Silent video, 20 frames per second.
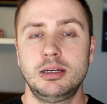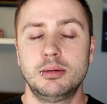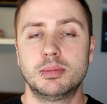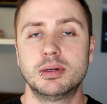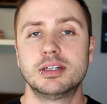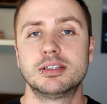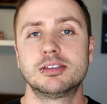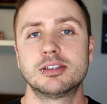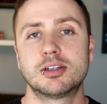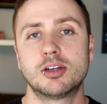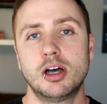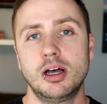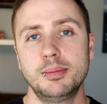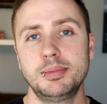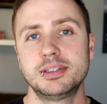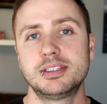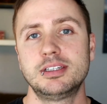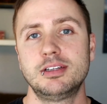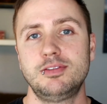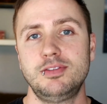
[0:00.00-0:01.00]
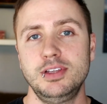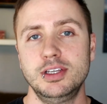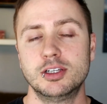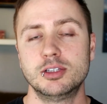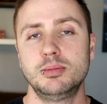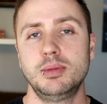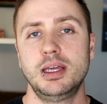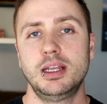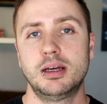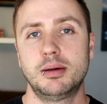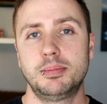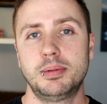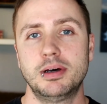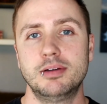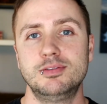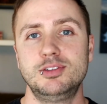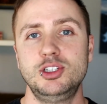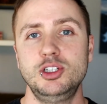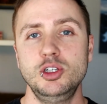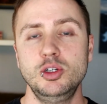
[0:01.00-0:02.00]
But it's a composite field made up
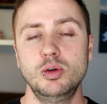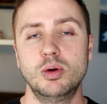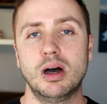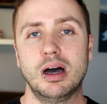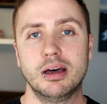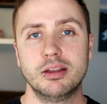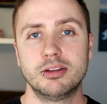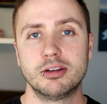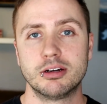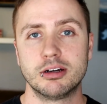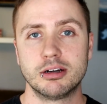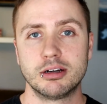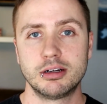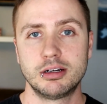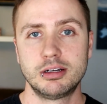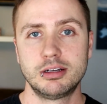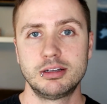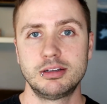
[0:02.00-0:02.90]
of two other